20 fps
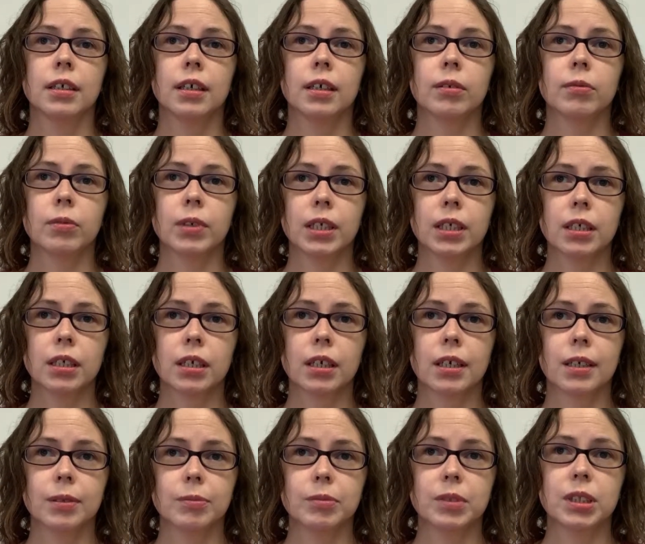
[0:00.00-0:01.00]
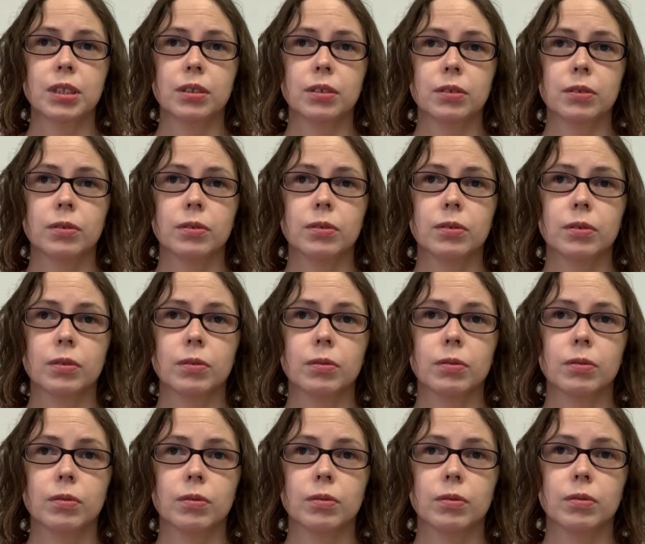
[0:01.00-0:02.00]
And when it comes to
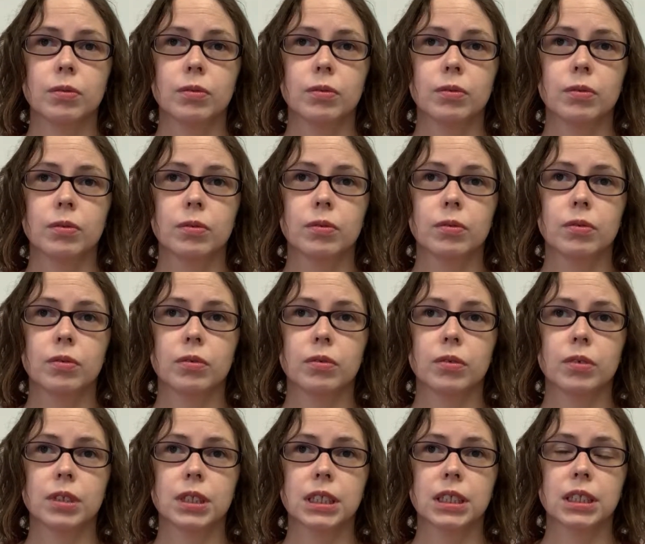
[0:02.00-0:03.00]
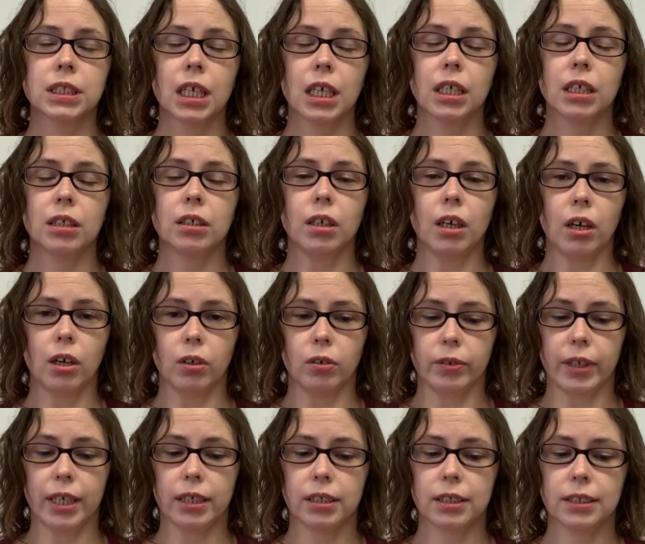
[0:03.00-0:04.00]
saying no,
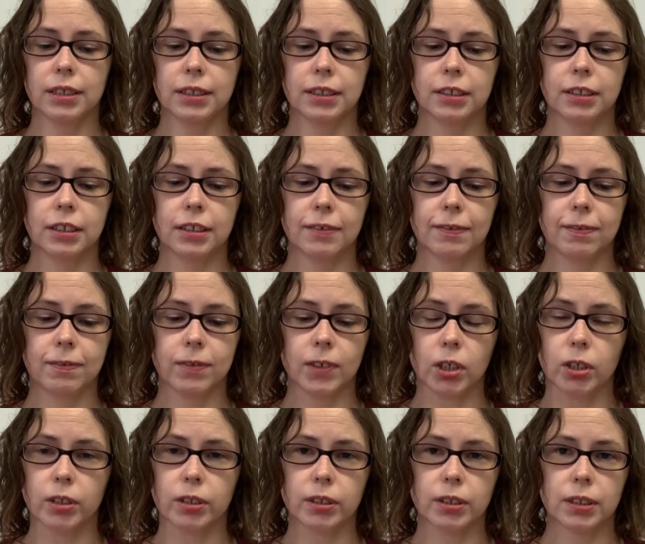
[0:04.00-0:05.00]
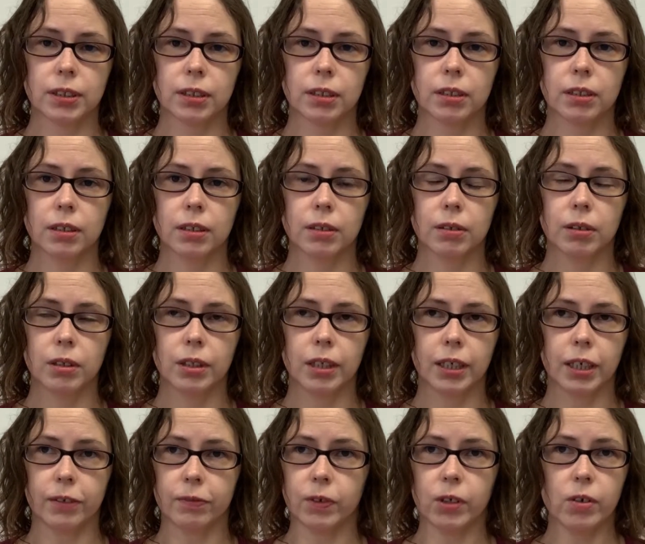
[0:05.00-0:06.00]
that is the first,
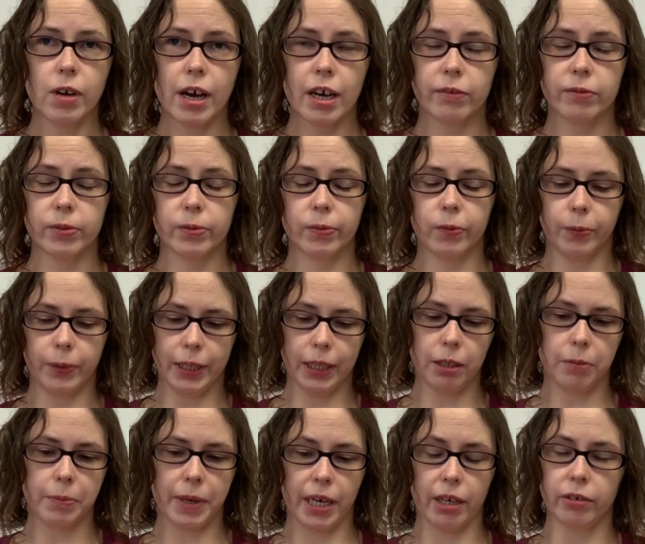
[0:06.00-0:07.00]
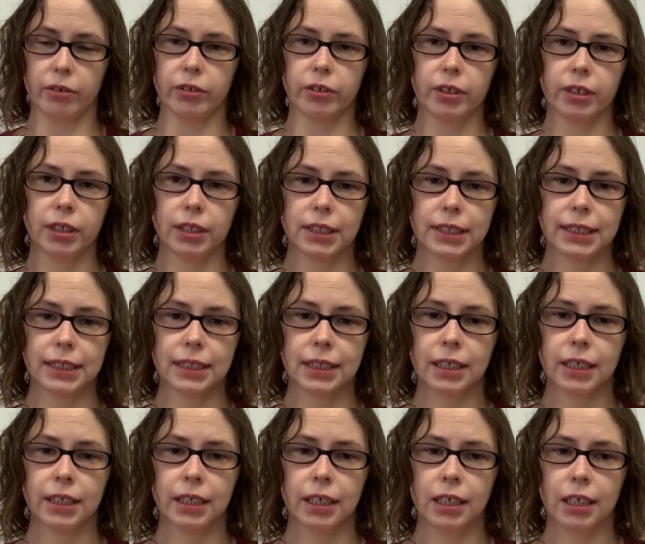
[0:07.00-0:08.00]
like if you have weak boundaries,
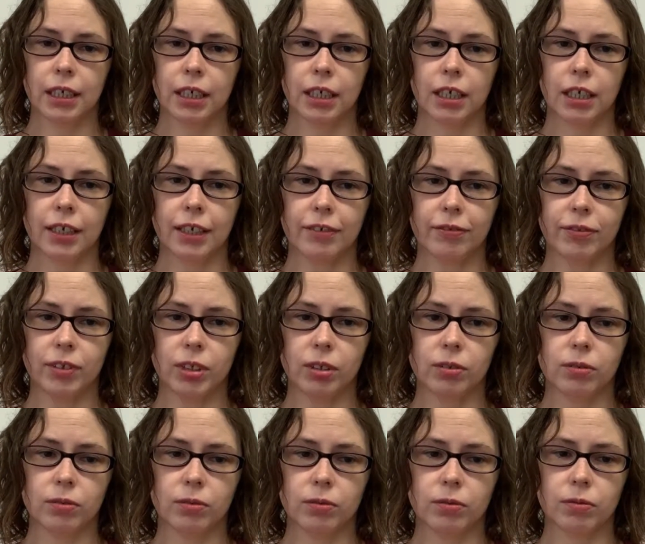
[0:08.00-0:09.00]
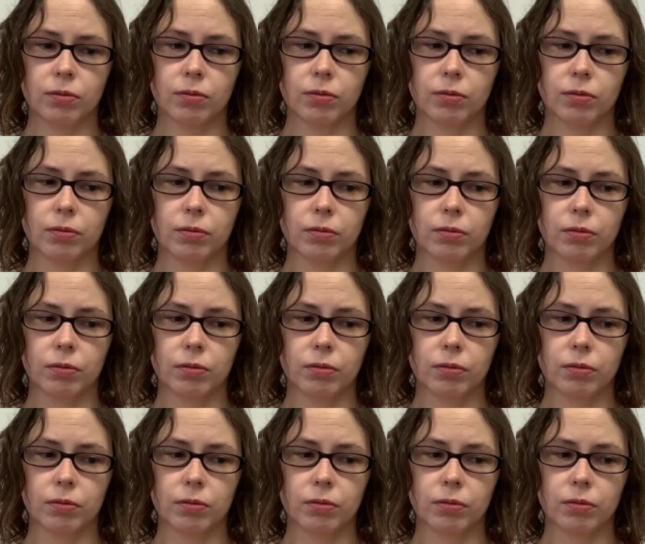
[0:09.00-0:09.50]
if you